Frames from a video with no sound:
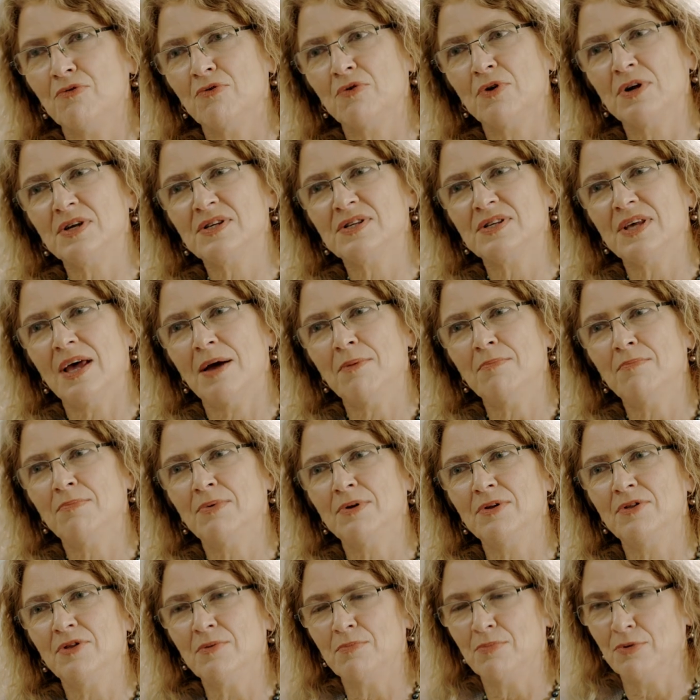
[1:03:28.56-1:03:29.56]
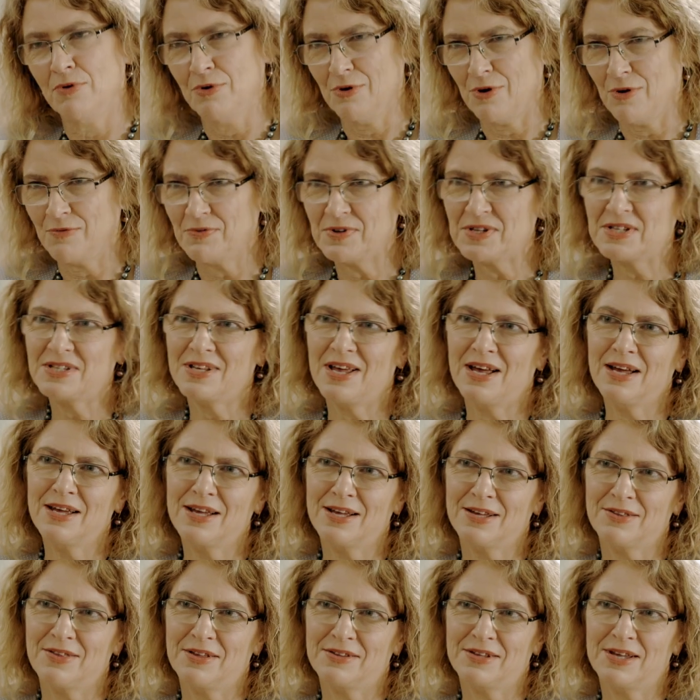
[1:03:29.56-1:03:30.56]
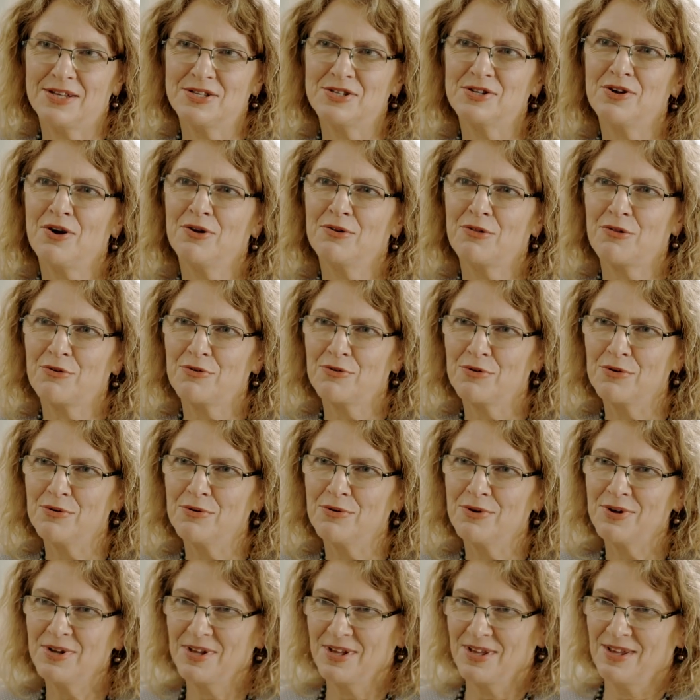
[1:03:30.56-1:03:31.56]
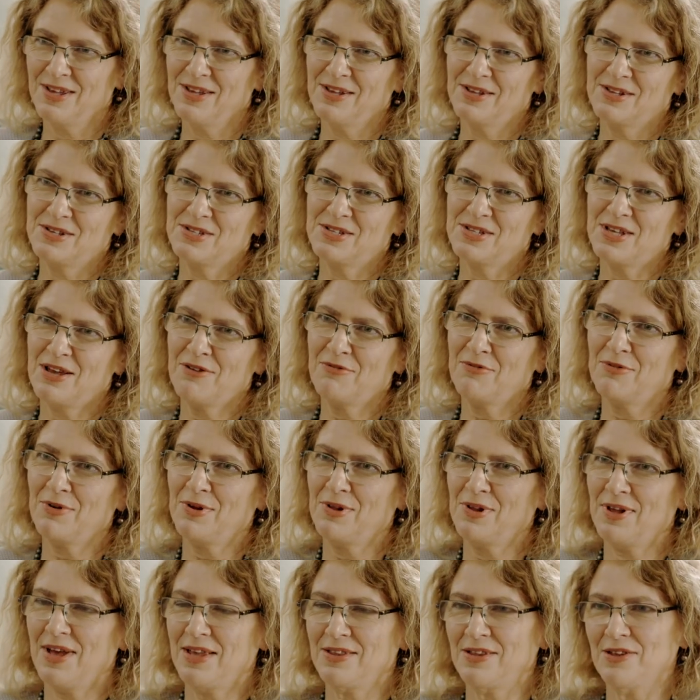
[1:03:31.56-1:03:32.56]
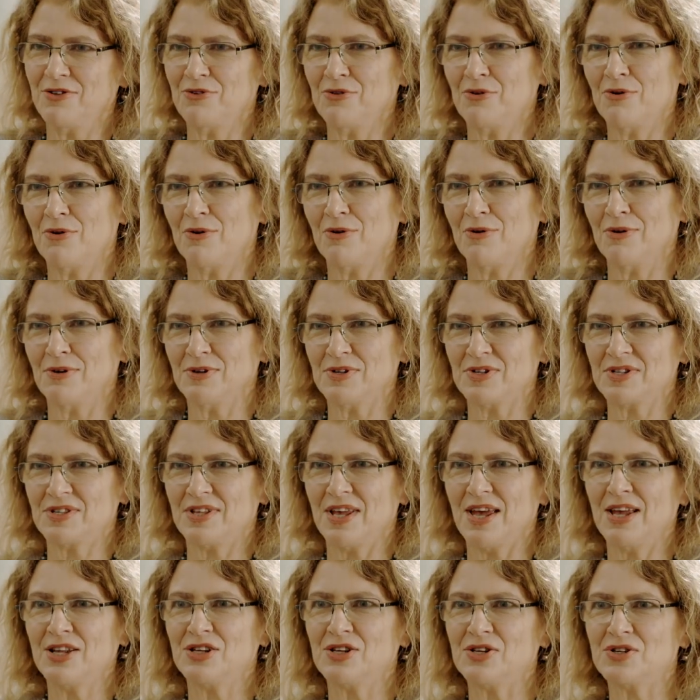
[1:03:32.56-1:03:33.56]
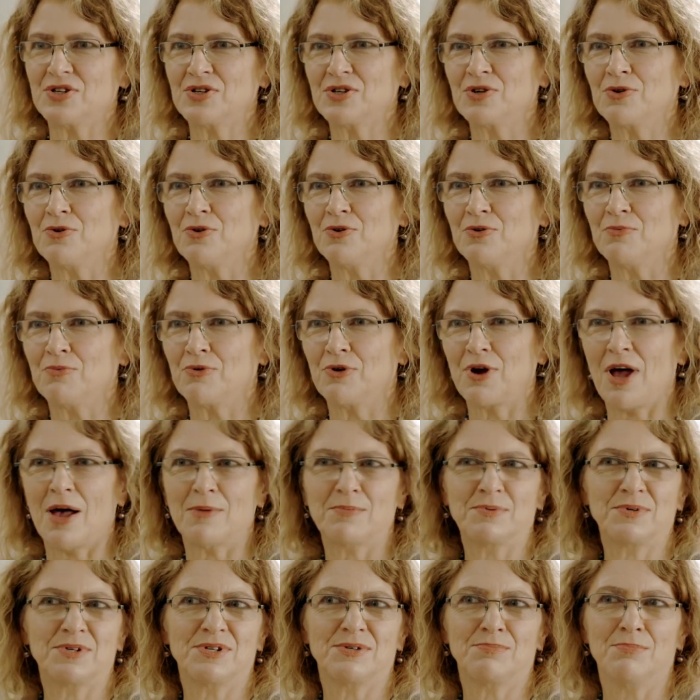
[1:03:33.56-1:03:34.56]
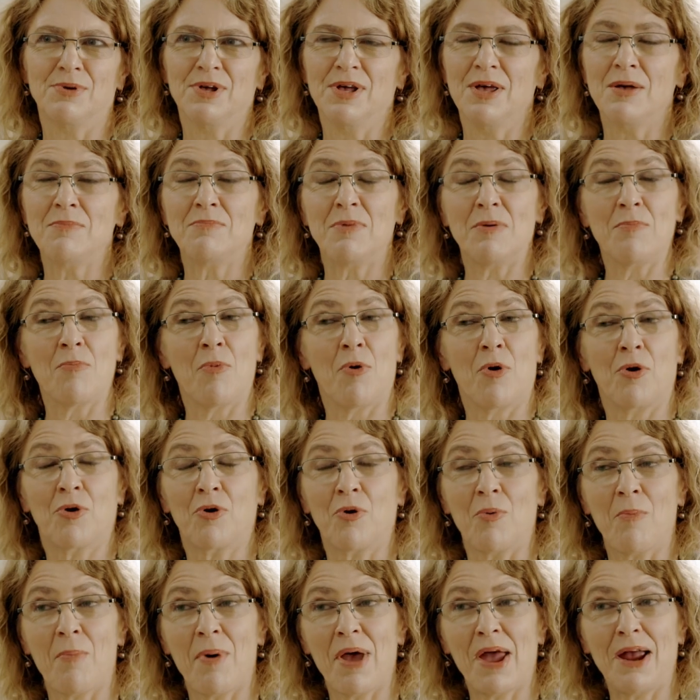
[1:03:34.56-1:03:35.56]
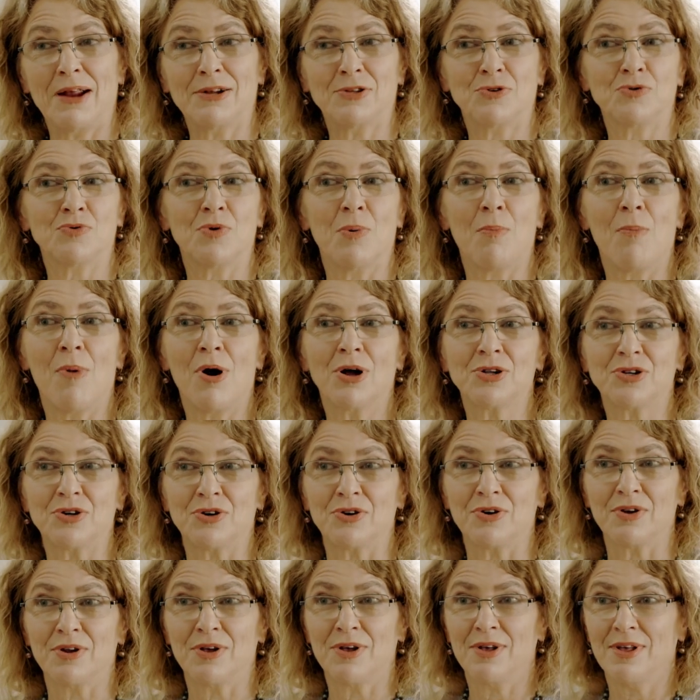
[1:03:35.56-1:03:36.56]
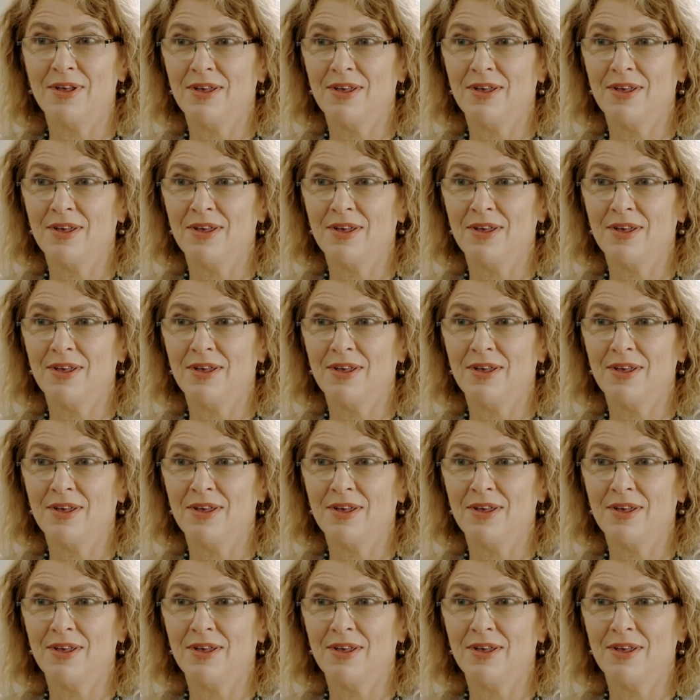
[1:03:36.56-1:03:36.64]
for example, the book of Isaiah that has gone through several editorial stages could perhaps be more compared to a modern